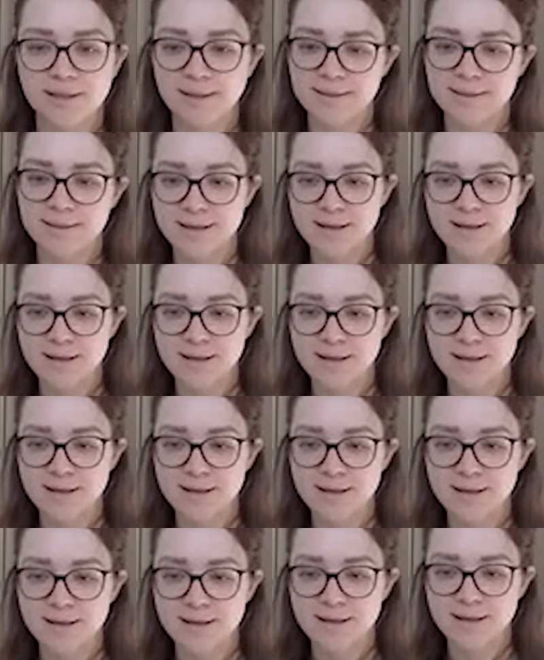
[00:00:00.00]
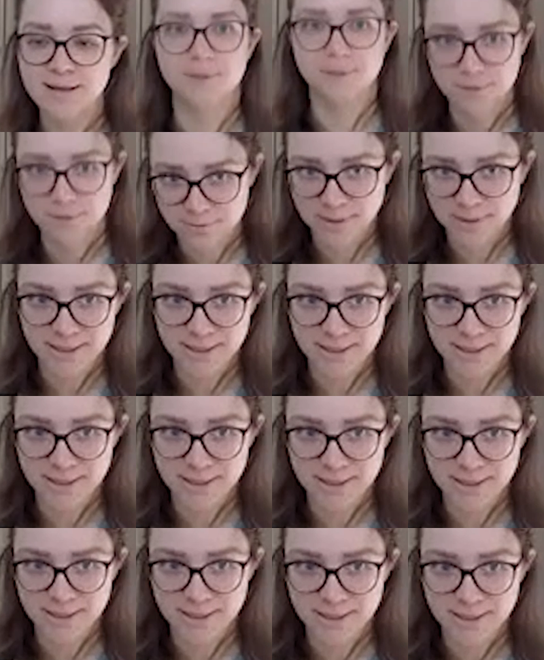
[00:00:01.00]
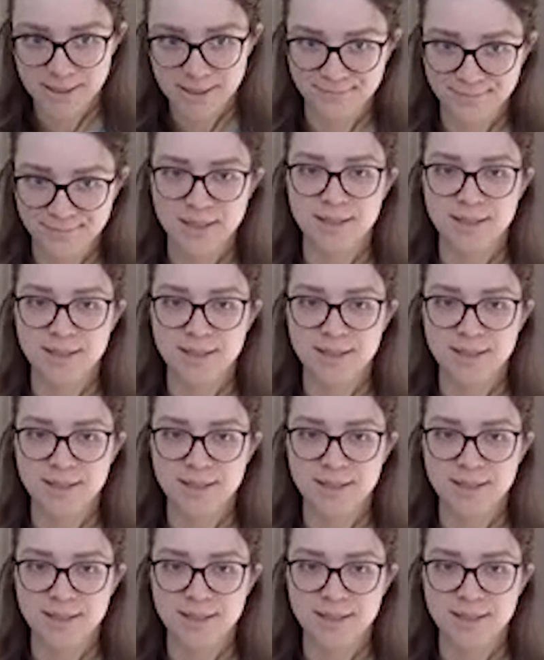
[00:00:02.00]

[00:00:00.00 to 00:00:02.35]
Valentine's Day and lose a lot of money.